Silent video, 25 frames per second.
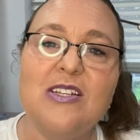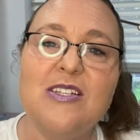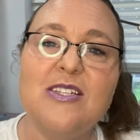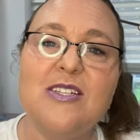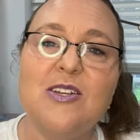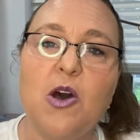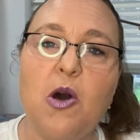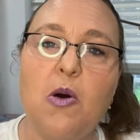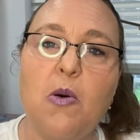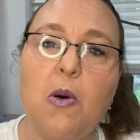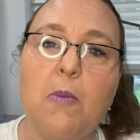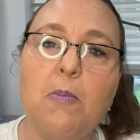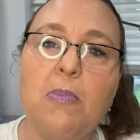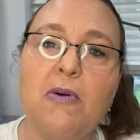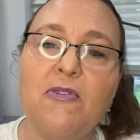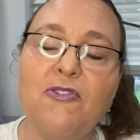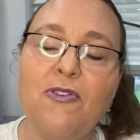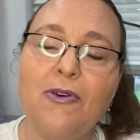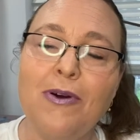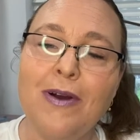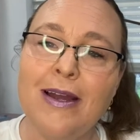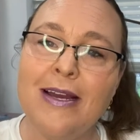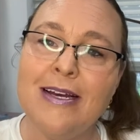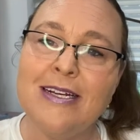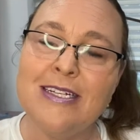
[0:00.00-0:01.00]
So
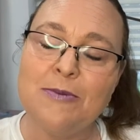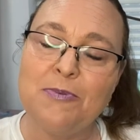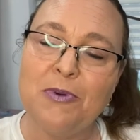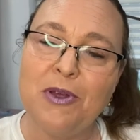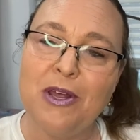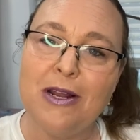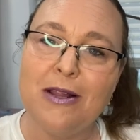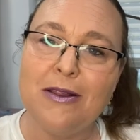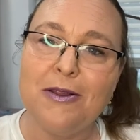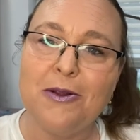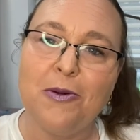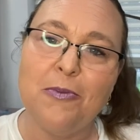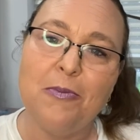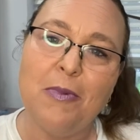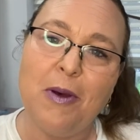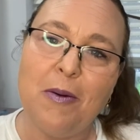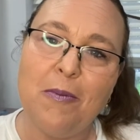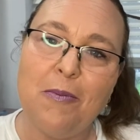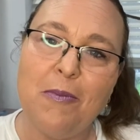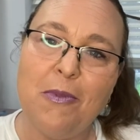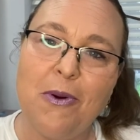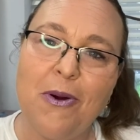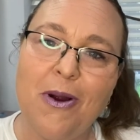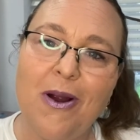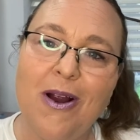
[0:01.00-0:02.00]
before I explain a little bit
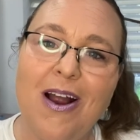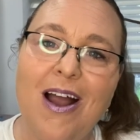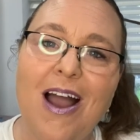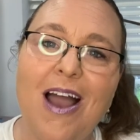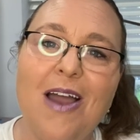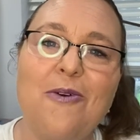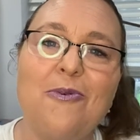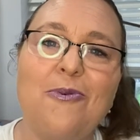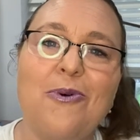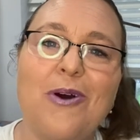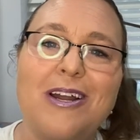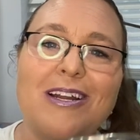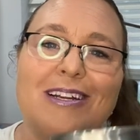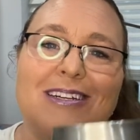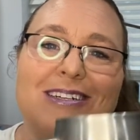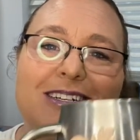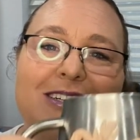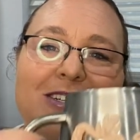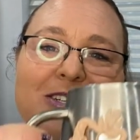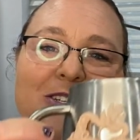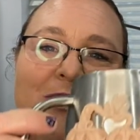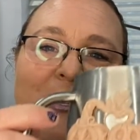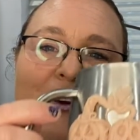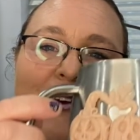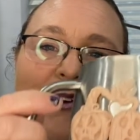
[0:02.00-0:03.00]
more, I wanted to
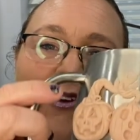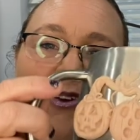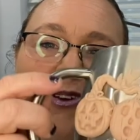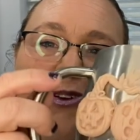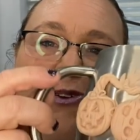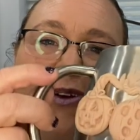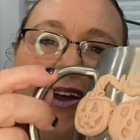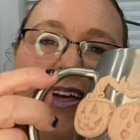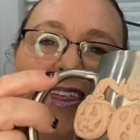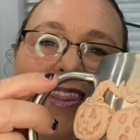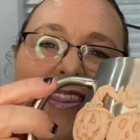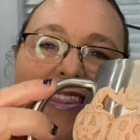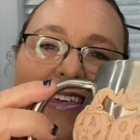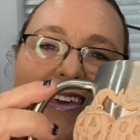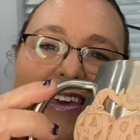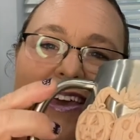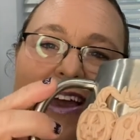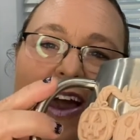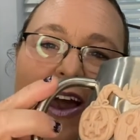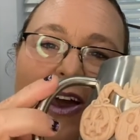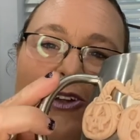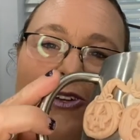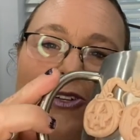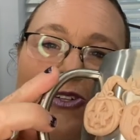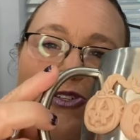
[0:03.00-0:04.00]
show you the
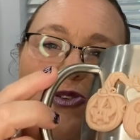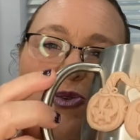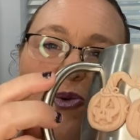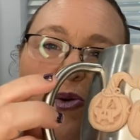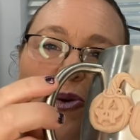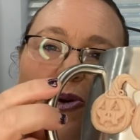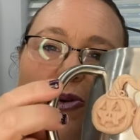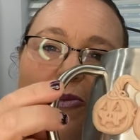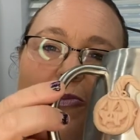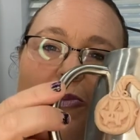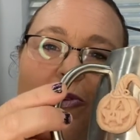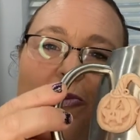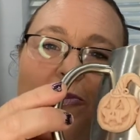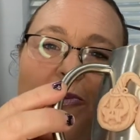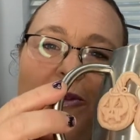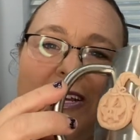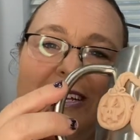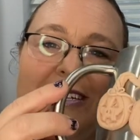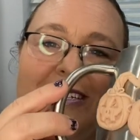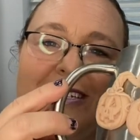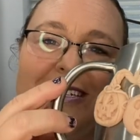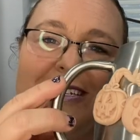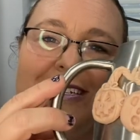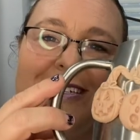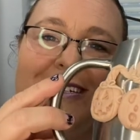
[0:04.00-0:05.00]
adorable
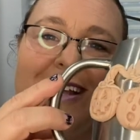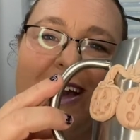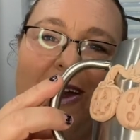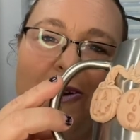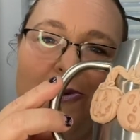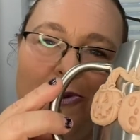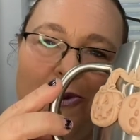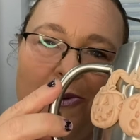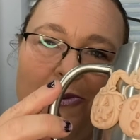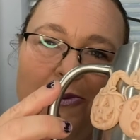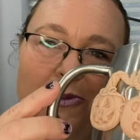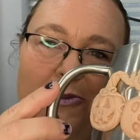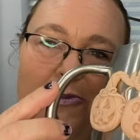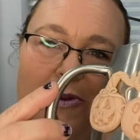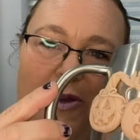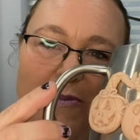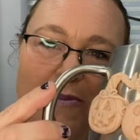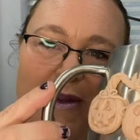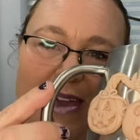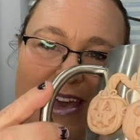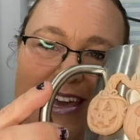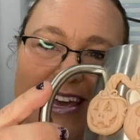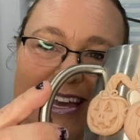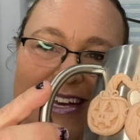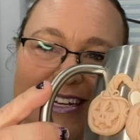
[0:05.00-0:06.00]
pieces that we will be
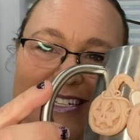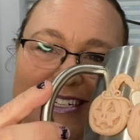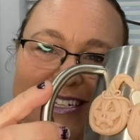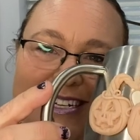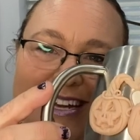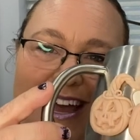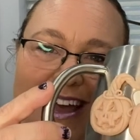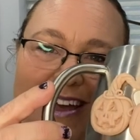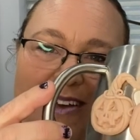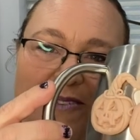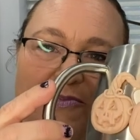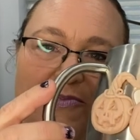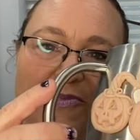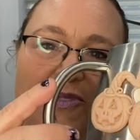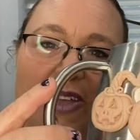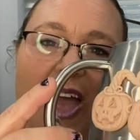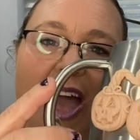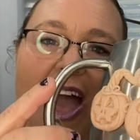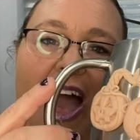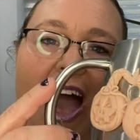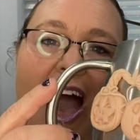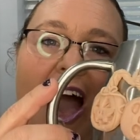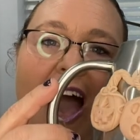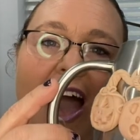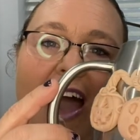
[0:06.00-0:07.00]
making today.
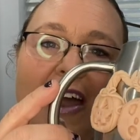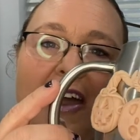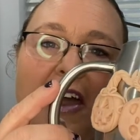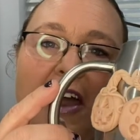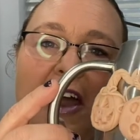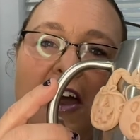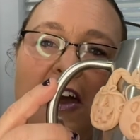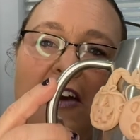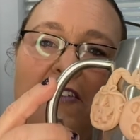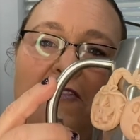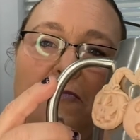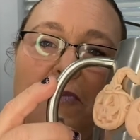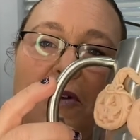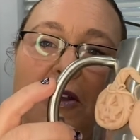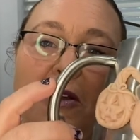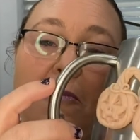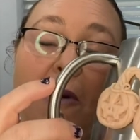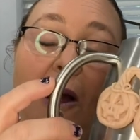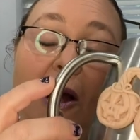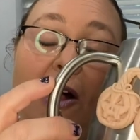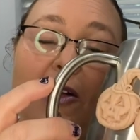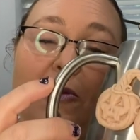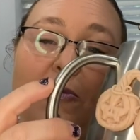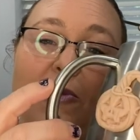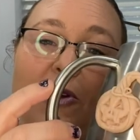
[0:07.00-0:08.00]
I have been a
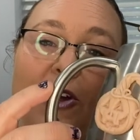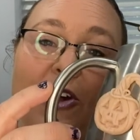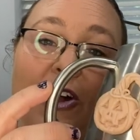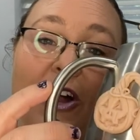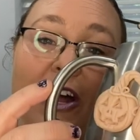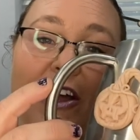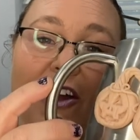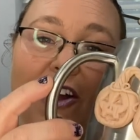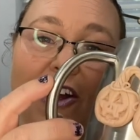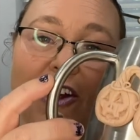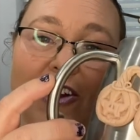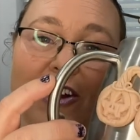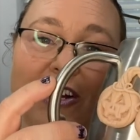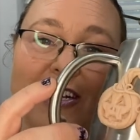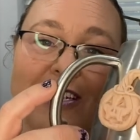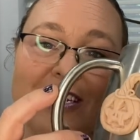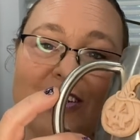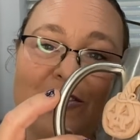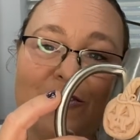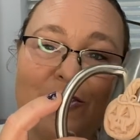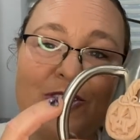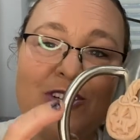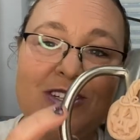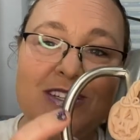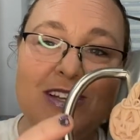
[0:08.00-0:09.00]
polymer clay
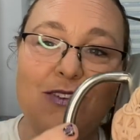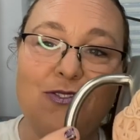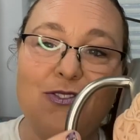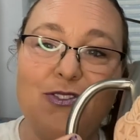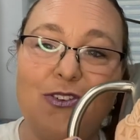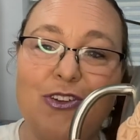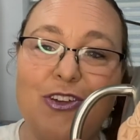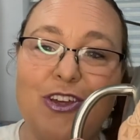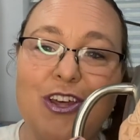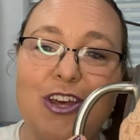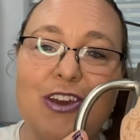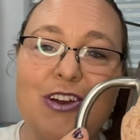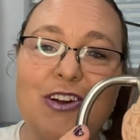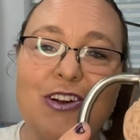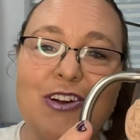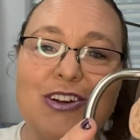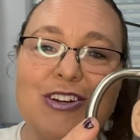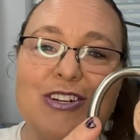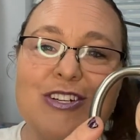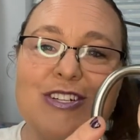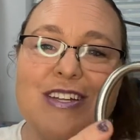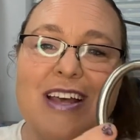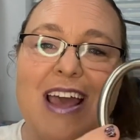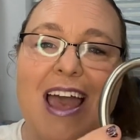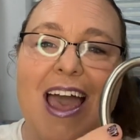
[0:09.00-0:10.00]
artist for several
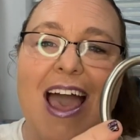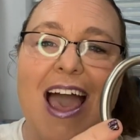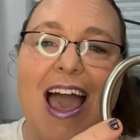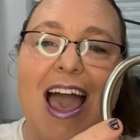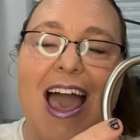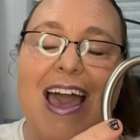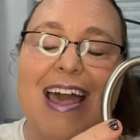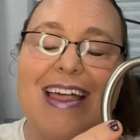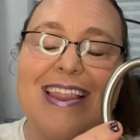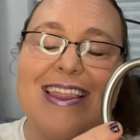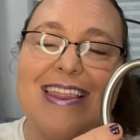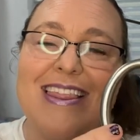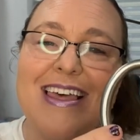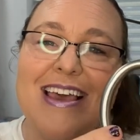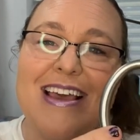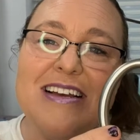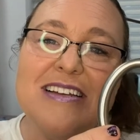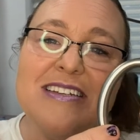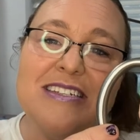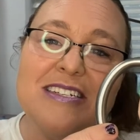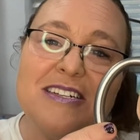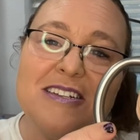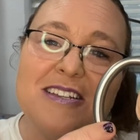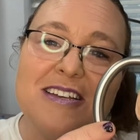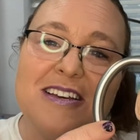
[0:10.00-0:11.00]
years, and
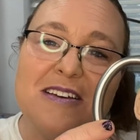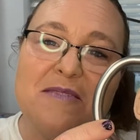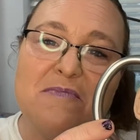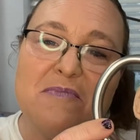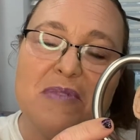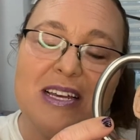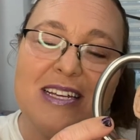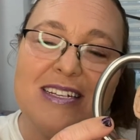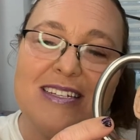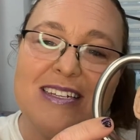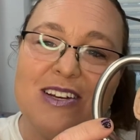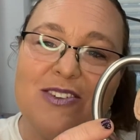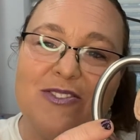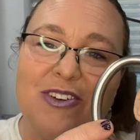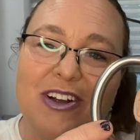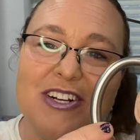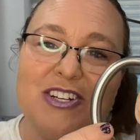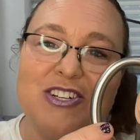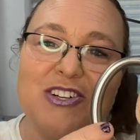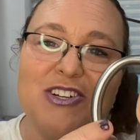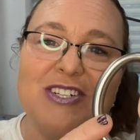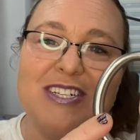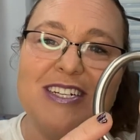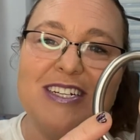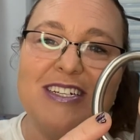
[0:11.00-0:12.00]
thanks to the amazing
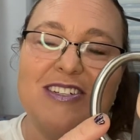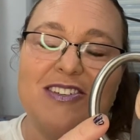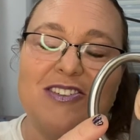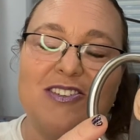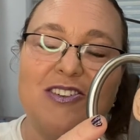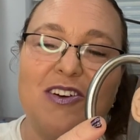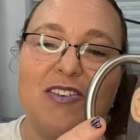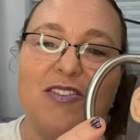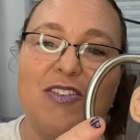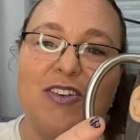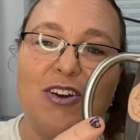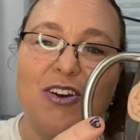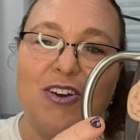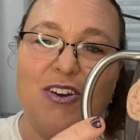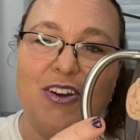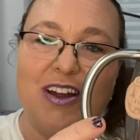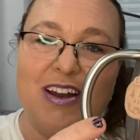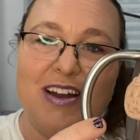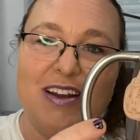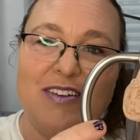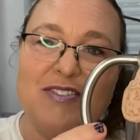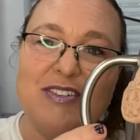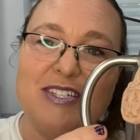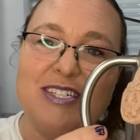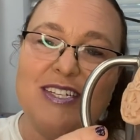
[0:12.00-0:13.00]
Rachel Tintle of The
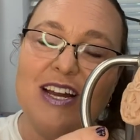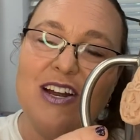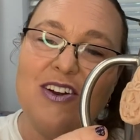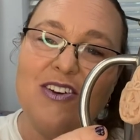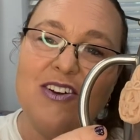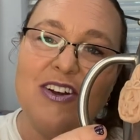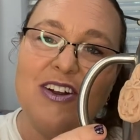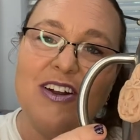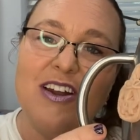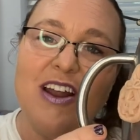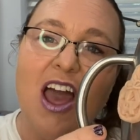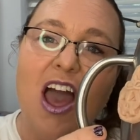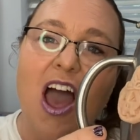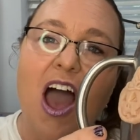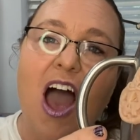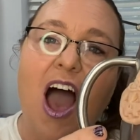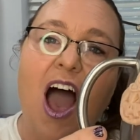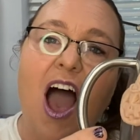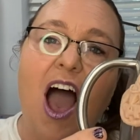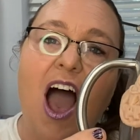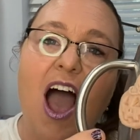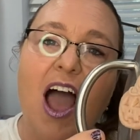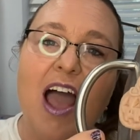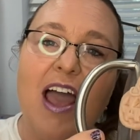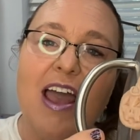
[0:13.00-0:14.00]
Creative Siren,
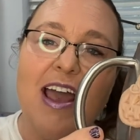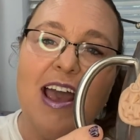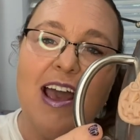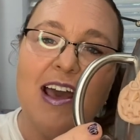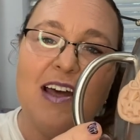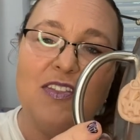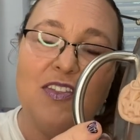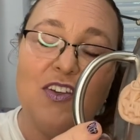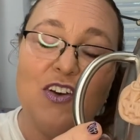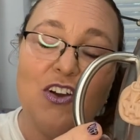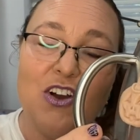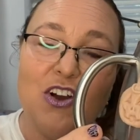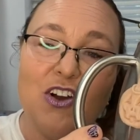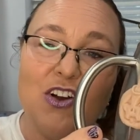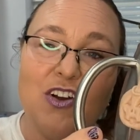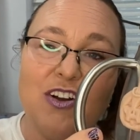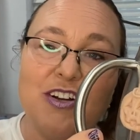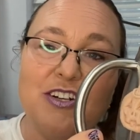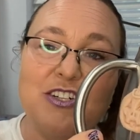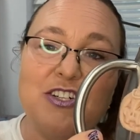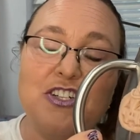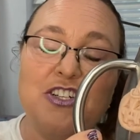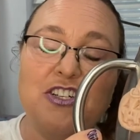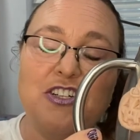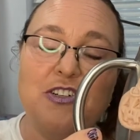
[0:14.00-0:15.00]
I had the
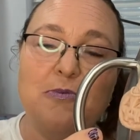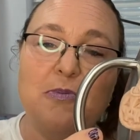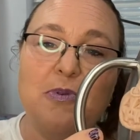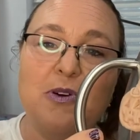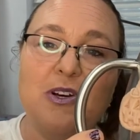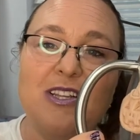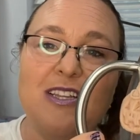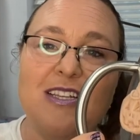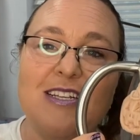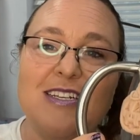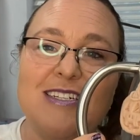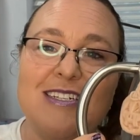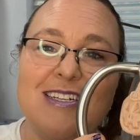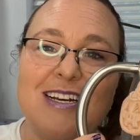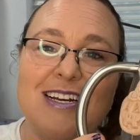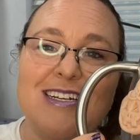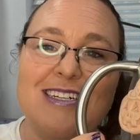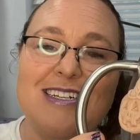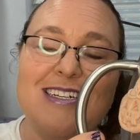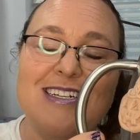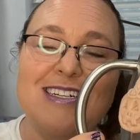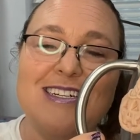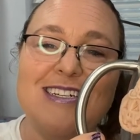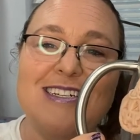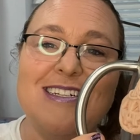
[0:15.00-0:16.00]
courage to put these
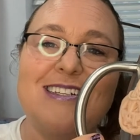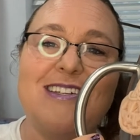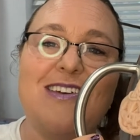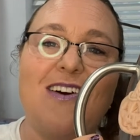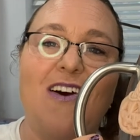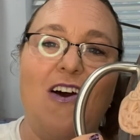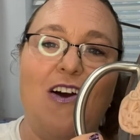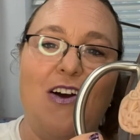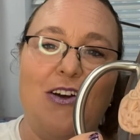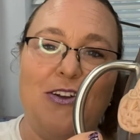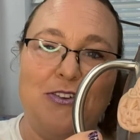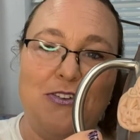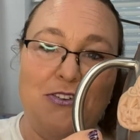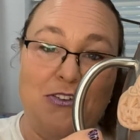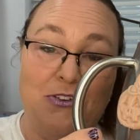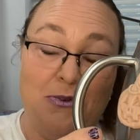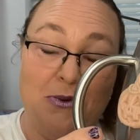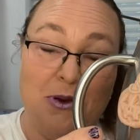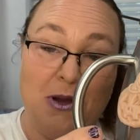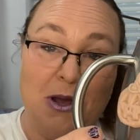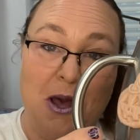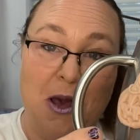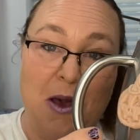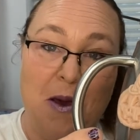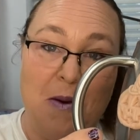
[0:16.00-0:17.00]
ideas onto
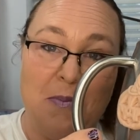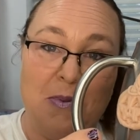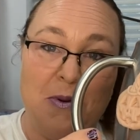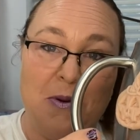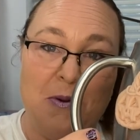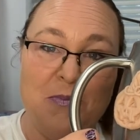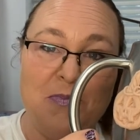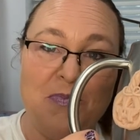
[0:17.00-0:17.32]
a cup.